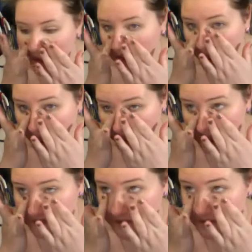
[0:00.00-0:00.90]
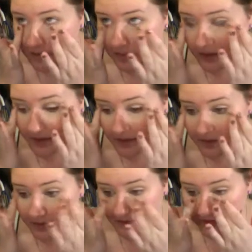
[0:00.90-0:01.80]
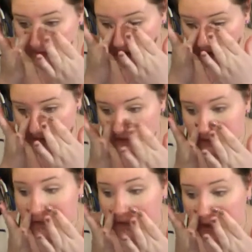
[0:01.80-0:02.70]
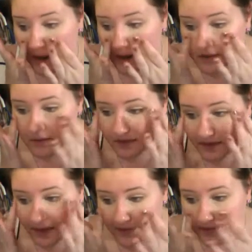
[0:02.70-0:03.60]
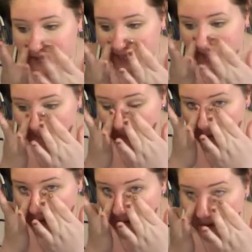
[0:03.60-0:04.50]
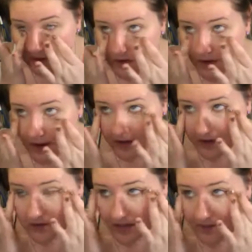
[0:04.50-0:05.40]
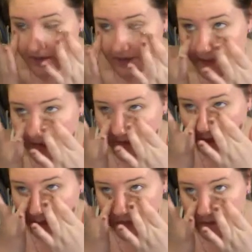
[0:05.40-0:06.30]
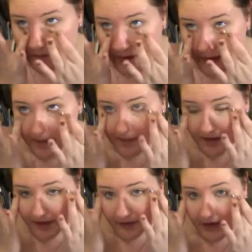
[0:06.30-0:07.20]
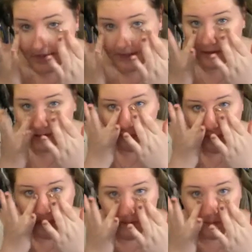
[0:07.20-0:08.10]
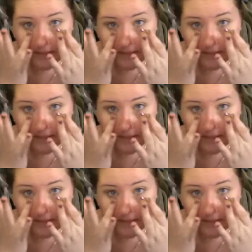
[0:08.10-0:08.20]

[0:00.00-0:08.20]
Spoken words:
And I'm just going to blend it with my fingers. And I sort of keep that same triangle shape. I find that it helps just brighten up my under eyes a little bit.